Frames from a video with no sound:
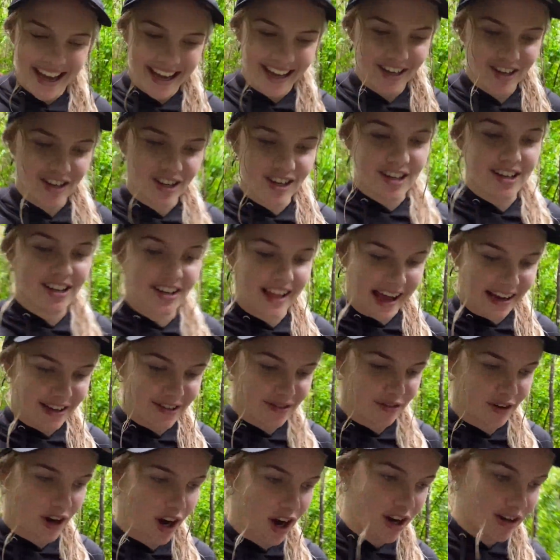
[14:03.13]
And you could collect
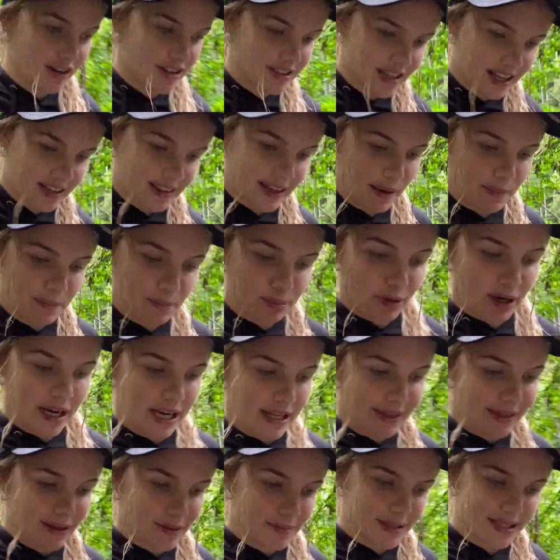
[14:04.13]
frogs and like
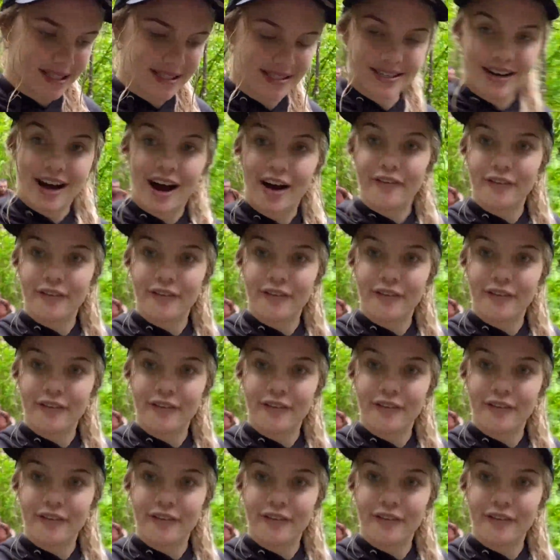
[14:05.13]
breed them and stuff?